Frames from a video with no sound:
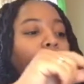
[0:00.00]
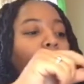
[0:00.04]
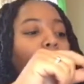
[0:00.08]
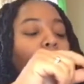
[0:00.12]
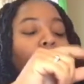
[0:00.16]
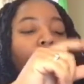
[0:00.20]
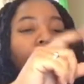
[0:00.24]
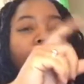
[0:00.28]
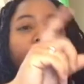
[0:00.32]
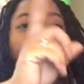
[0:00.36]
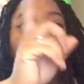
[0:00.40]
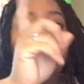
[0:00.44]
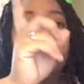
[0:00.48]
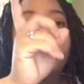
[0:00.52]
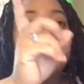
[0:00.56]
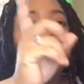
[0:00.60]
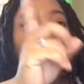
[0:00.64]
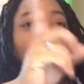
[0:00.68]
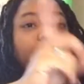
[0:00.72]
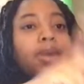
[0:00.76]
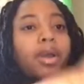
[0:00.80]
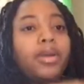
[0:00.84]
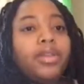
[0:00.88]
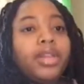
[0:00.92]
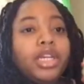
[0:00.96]
whether
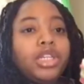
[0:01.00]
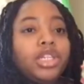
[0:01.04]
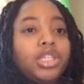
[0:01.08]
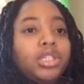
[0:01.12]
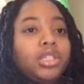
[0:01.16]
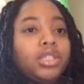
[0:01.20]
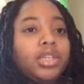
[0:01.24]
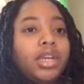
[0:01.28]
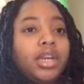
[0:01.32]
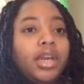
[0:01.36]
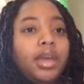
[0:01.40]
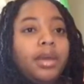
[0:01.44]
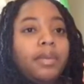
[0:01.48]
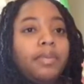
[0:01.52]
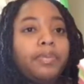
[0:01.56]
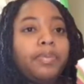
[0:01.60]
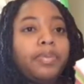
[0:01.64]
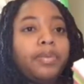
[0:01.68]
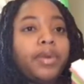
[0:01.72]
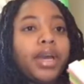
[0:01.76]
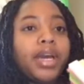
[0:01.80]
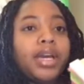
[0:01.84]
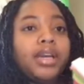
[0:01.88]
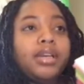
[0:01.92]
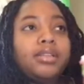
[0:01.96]
it's my relationship
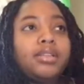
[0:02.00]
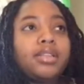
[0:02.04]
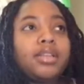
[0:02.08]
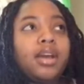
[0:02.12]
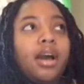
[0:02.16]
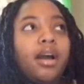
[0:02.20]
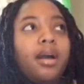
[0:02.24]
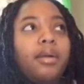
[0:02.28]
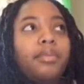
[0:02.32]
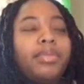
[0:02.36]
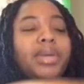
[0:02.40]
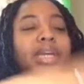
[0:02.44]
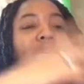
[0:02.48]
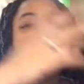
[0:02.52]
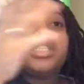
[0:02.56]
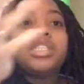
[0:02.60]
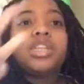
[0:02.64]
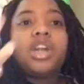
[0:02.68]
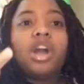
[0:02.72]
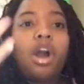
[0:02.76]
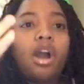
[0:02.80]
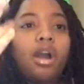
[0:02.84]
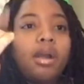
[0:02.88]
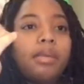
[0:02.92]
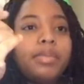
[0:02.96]
because um, he's in
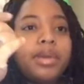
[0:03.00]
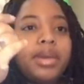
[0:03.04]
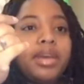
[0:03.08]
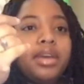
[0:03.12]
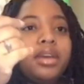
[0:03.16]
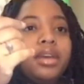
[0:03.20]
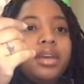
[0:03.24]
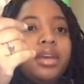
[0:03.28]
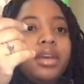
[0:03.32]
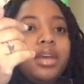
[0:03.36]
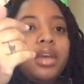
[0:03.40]
the army